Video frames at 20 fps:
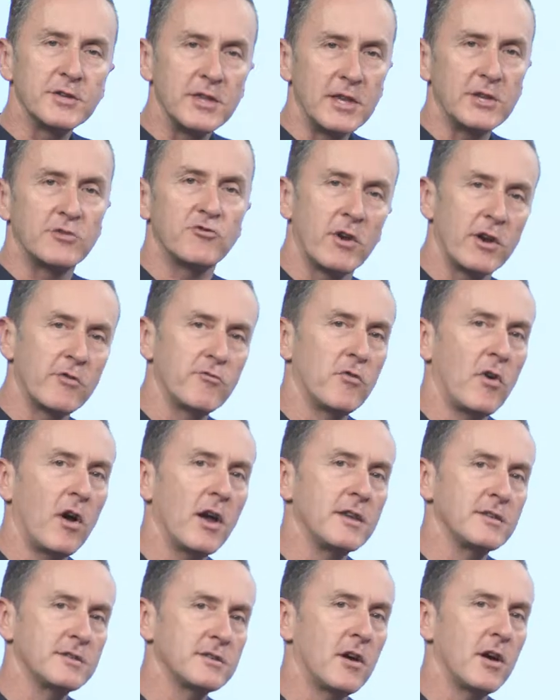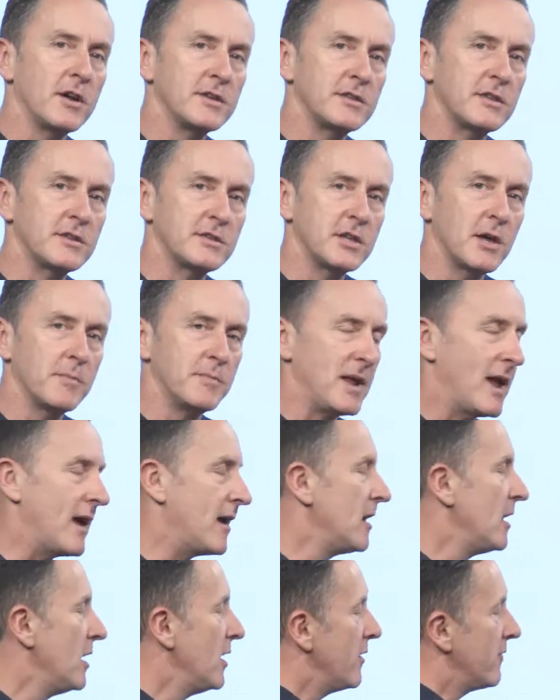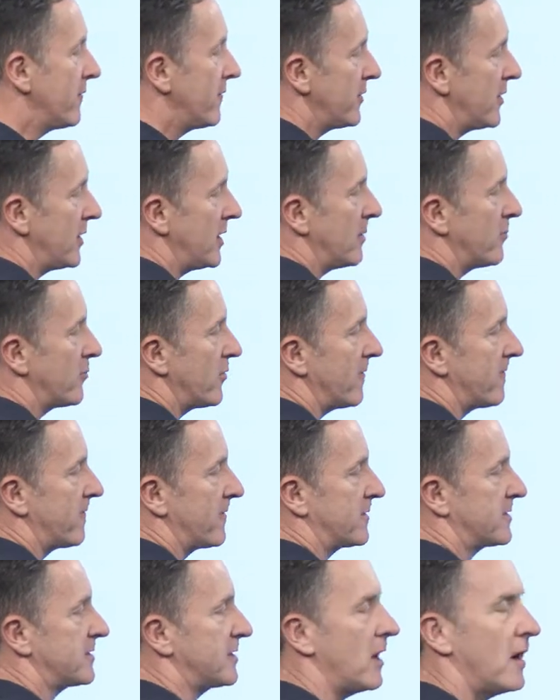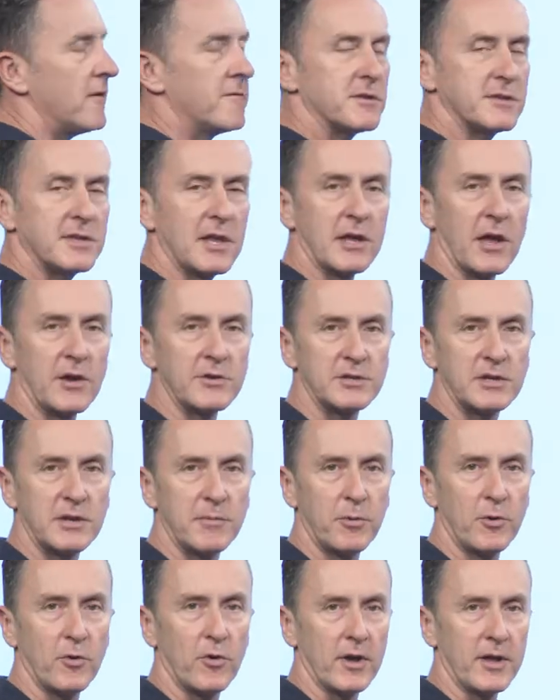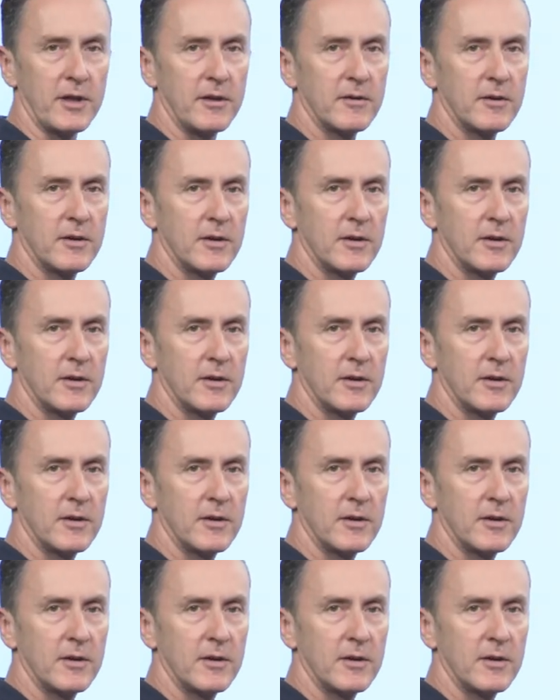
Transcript: they're trying to right size the subnet for the number of servers they're going to deploy.